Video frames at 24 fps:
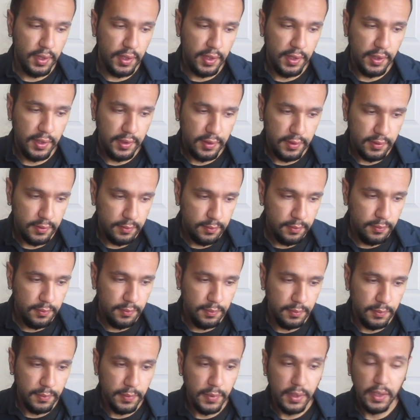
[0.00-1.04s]

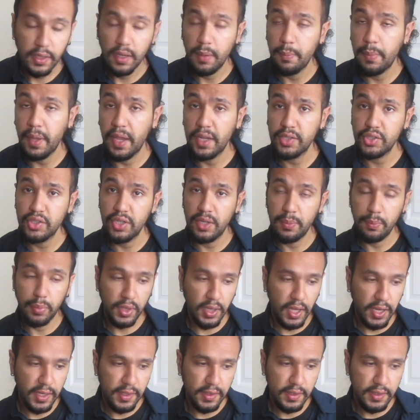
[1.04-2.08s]
and compassion and
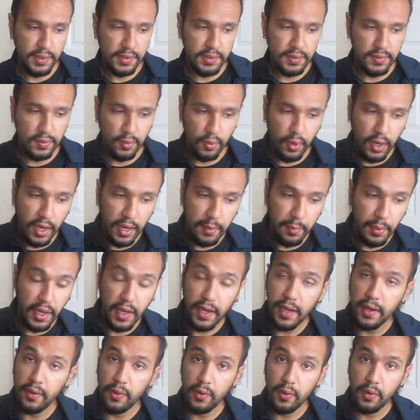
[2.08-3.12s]
politeness. So I'm
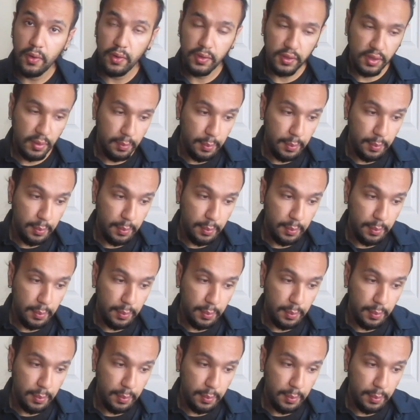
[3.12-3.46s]
higher